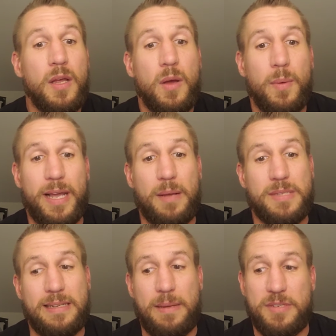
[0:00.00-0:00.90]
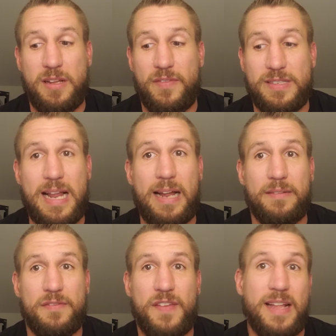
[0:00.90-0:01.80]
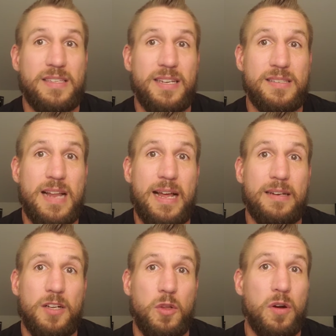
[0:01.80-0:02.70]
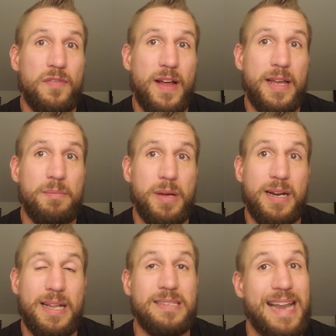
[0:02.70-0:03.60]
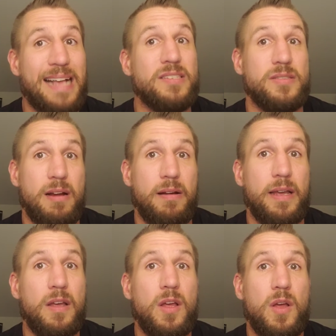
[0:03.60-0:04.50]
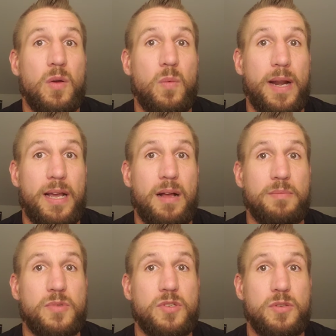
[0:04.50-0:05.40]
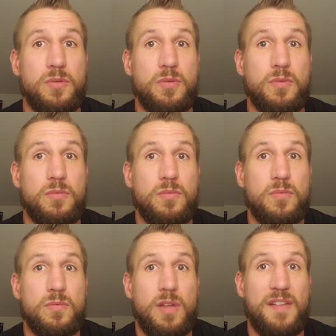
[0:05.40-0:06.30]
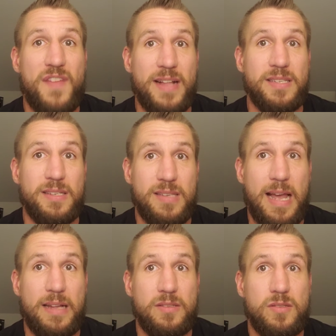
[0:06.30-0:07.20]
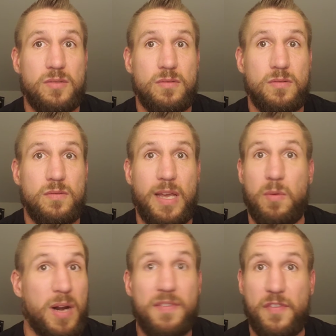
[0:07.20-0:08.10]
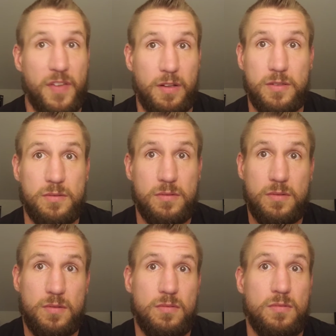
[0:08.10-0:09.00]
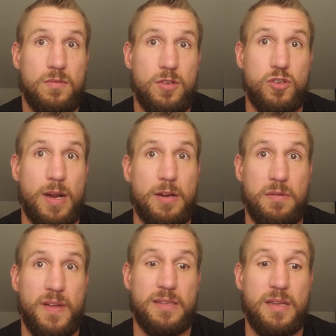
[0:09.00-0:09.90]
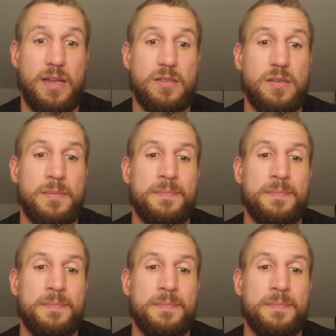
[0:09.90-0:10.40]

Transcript: when it comes to that type of stuff, it's not fancy, it's not glorifying, but it is necessary when it comes to advancing science in whatever field you're trying to advance science.